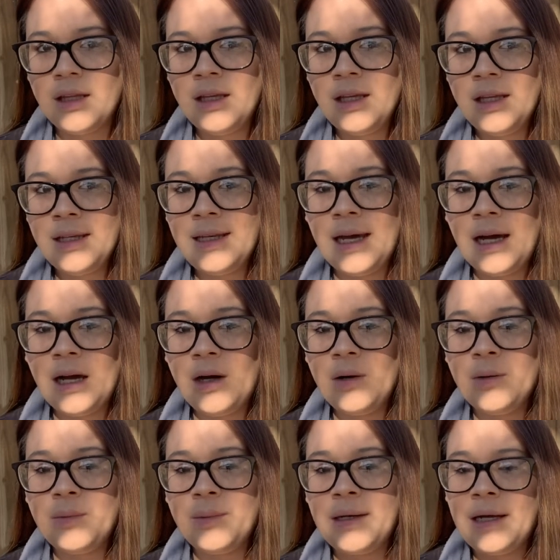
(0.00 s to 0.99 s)
Now,
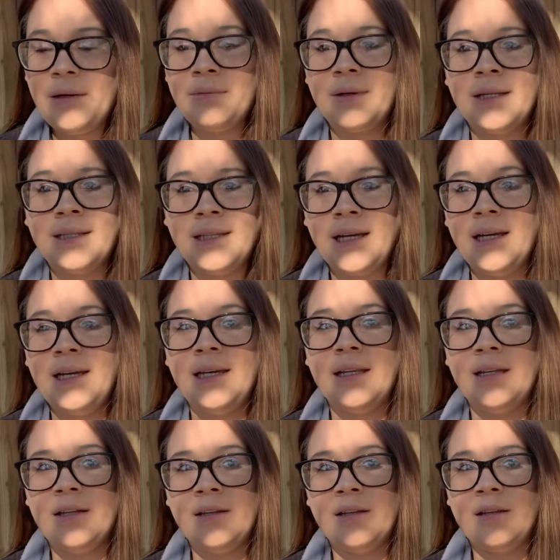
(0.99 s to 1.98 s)
when I read that
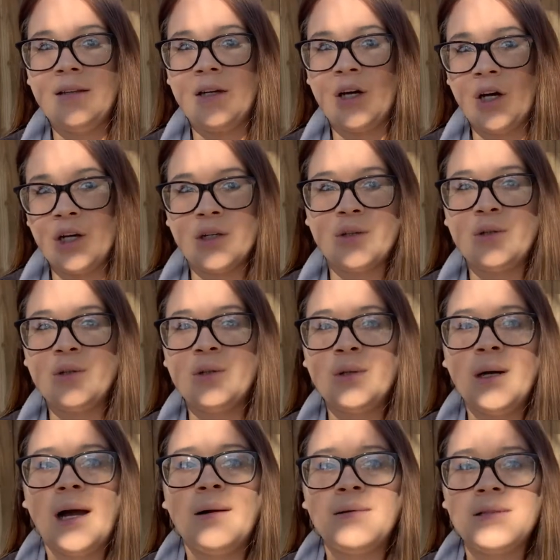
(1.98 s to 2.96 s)
in the
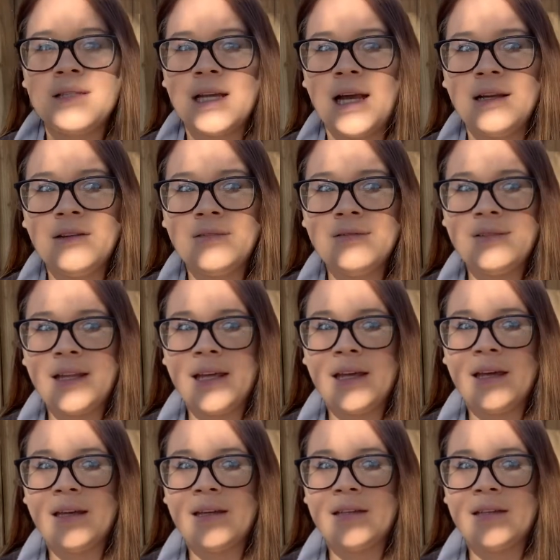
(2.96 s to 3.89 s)
article, I was kind of like